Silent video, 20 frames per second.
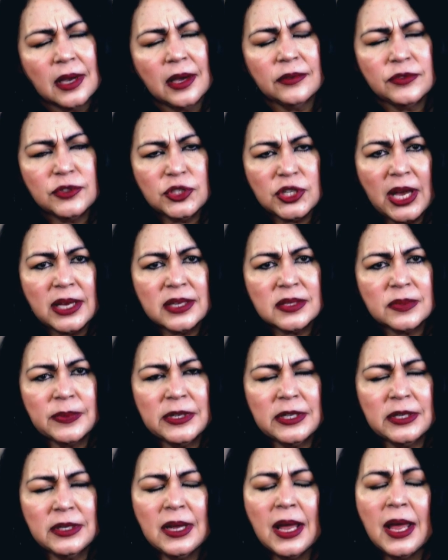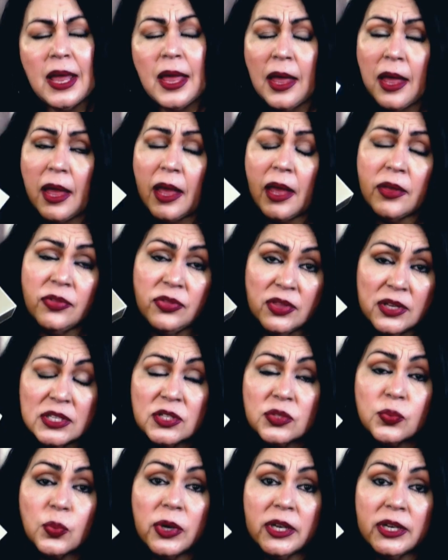of jasmine, and
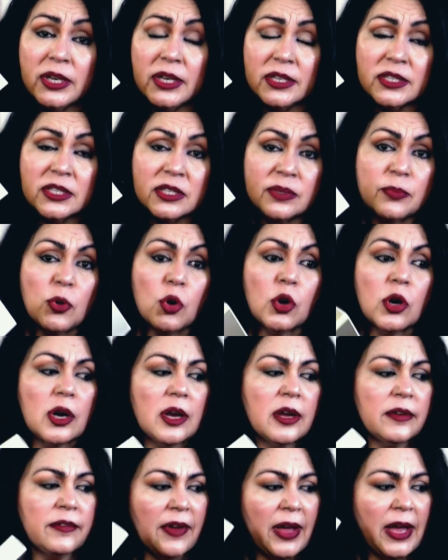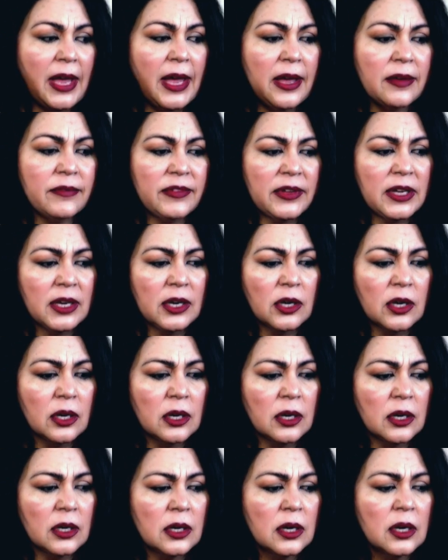this one is more of a
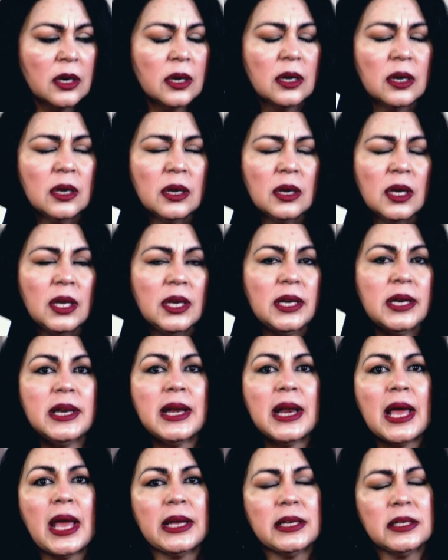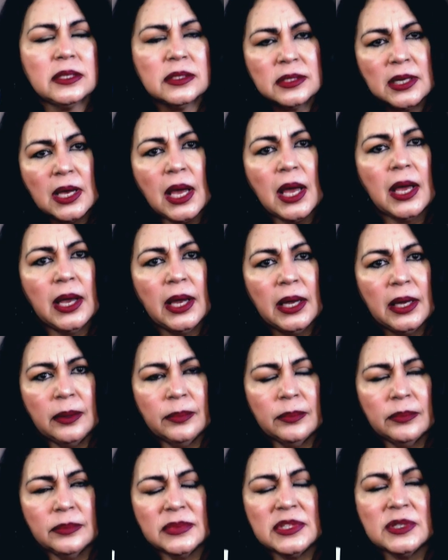heavier
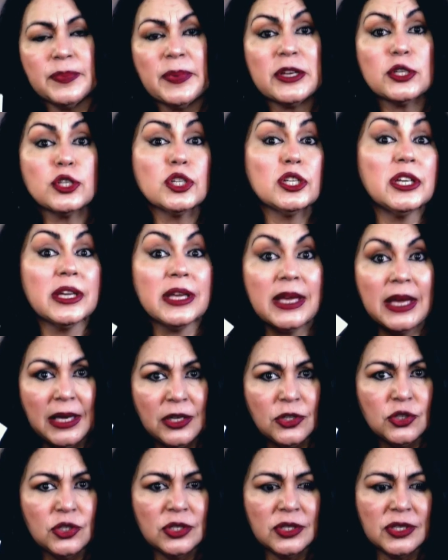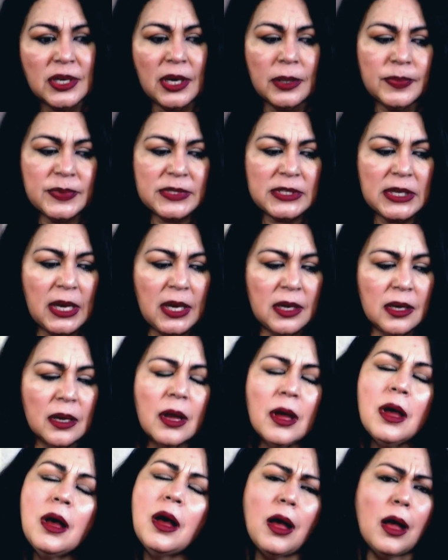nighttime special occasion type scent.
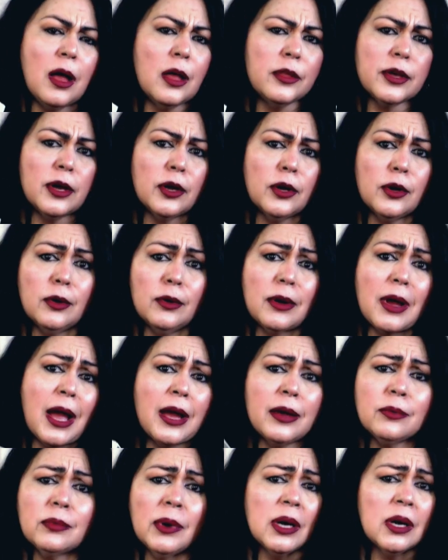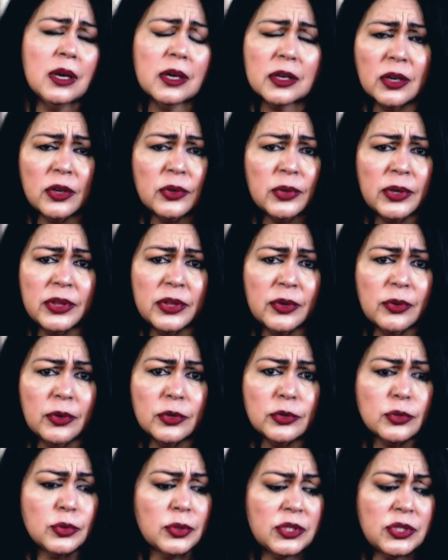Although I wear it going to the
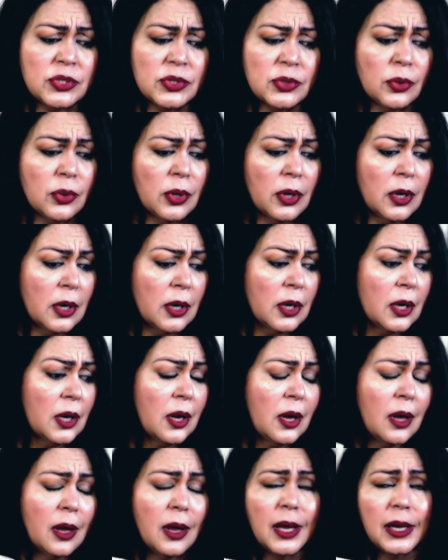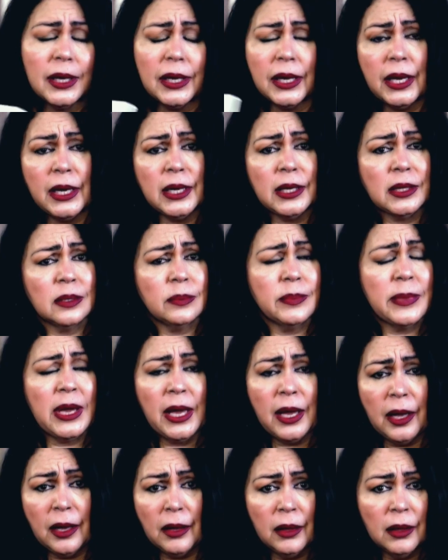grocery store, getting the
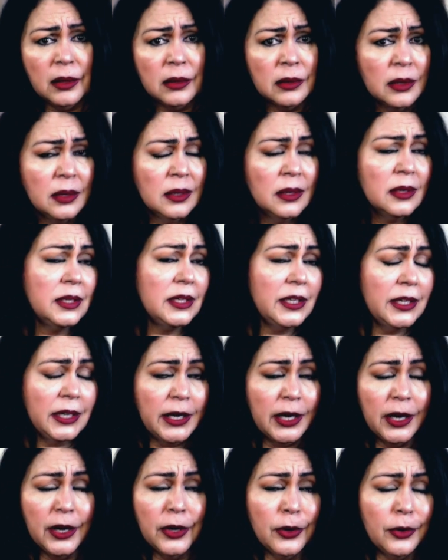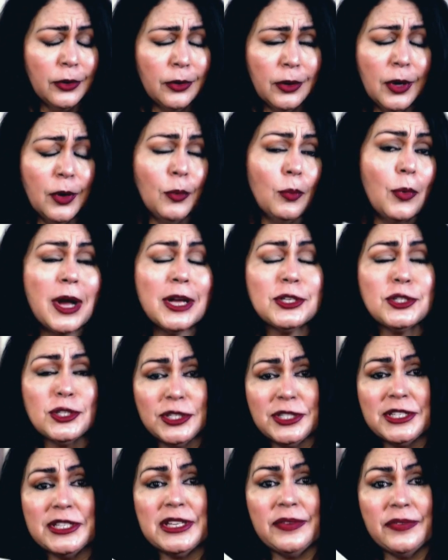mail, you know,
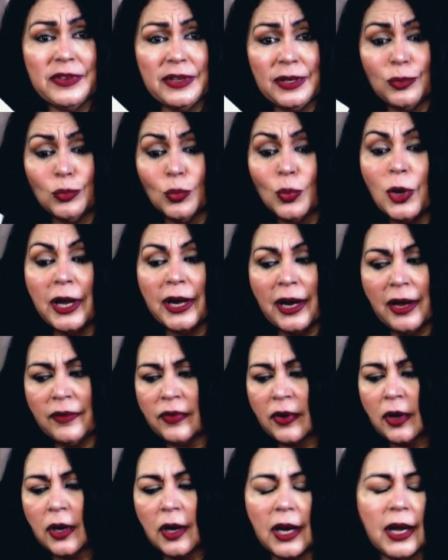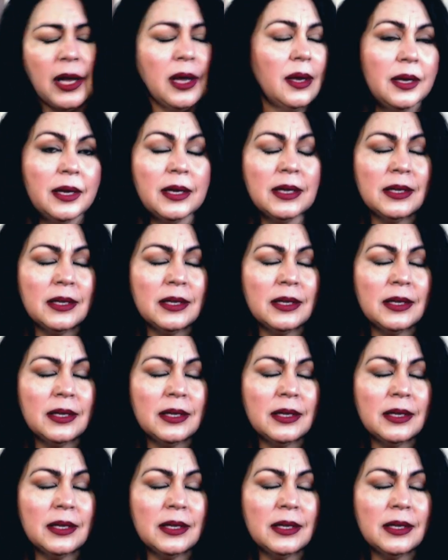watching TV, whatever.